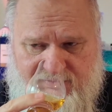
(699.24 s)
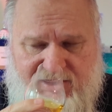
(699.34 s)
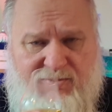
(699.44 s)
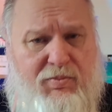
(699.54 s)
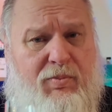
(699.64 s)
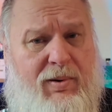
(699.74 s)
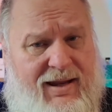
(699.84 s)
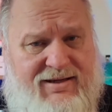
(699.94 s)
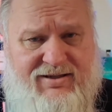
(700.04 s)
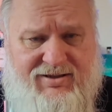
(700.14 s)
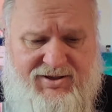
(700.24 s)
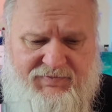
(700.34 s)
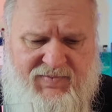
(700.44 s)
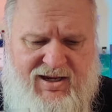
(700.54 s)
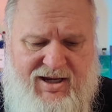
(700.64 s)
So pleasant,
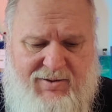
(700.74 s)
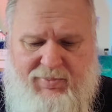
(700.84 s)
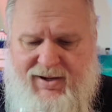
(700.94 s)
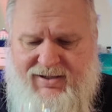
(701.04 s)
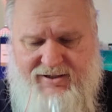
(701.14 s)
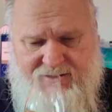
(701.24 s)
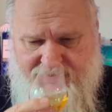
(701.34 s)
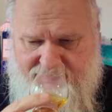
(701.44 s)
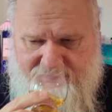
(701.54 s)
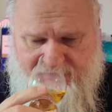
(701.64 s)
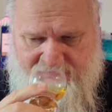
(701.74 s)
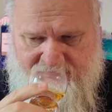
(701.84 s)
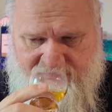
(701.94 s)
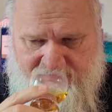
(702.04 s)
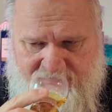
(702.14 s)
but
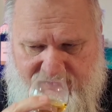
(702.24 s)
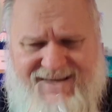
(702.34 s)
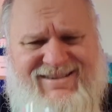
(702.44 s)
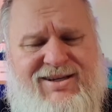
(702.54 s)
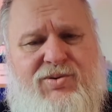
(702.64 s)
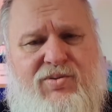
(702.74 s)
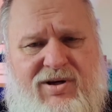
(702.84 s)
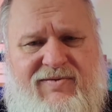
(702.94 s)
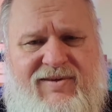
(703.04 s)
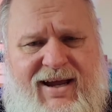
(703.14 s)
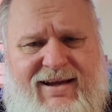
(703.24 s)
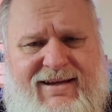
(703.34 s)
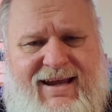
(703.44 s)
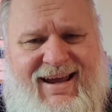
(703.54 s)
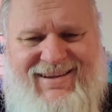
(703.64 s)
is it worth the
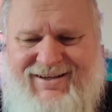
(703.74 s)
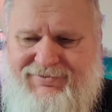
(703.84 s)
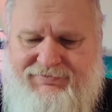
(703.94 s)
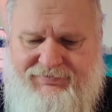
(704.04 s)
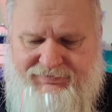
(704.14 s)
88?